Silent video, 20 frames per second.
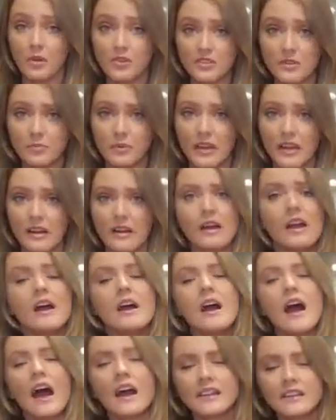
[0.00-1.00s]
multiplayer,
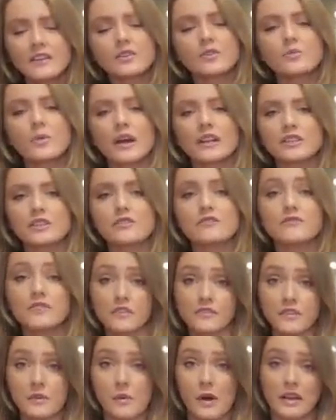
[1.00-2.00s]
and it'll run you
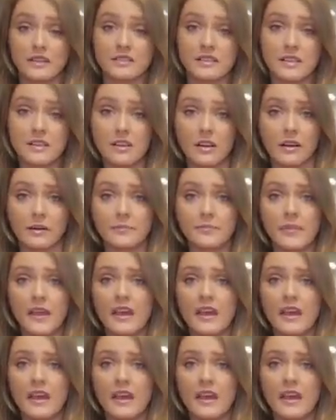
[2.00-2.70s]
50 bucks a year.